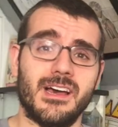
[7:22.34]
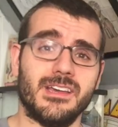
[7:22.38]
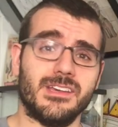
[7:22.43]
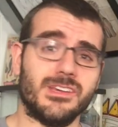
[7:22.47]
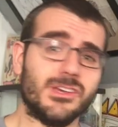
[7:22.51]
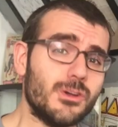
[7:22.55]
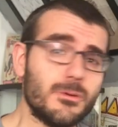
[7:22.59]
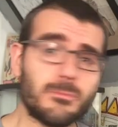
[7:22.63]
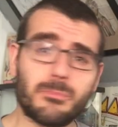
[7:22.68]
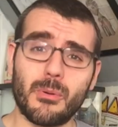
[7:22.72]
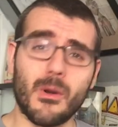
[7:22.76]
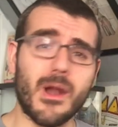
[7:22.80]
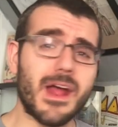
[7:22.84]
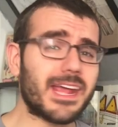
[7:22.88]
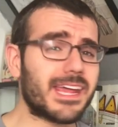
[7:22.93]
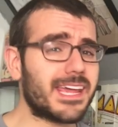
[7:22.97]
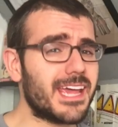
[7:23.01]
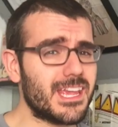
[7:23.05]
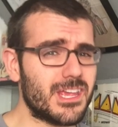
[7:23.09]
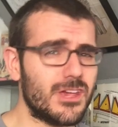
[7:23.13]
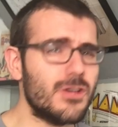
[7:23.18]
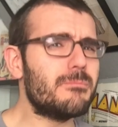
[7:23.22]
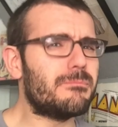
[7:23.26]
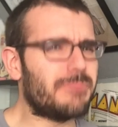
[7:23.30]
You break it,
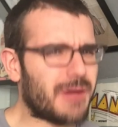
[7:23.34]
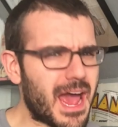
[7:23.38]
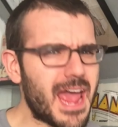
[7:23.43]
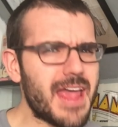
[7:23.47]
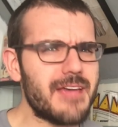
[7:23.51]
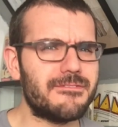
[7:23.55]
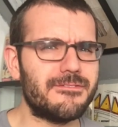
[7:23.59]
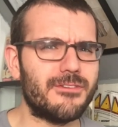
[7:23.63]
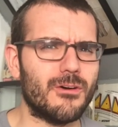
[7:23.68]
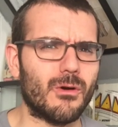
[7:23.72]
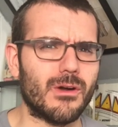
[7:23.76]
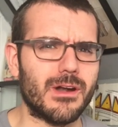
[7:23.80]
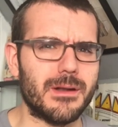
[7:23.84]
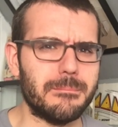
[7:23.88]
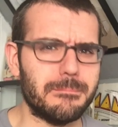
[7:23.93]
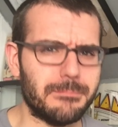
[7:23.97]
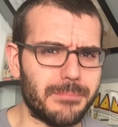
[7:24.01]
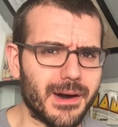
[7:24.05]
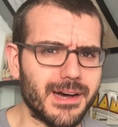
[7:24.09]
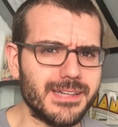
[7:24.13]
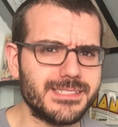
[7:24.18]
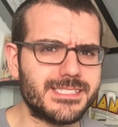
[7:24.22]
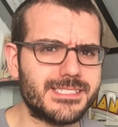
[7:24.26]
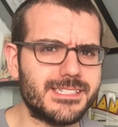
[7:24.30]
you pay for it,
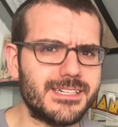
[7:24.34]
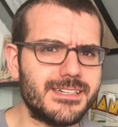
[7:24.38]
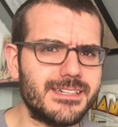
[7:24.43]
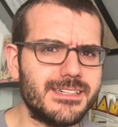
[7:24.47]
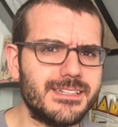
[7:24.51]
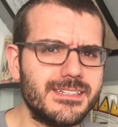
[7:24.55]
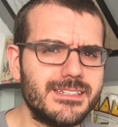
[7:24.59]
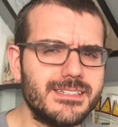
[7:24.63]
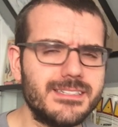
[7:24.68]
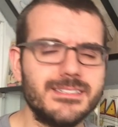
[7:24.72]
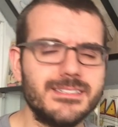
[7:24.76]
Buster.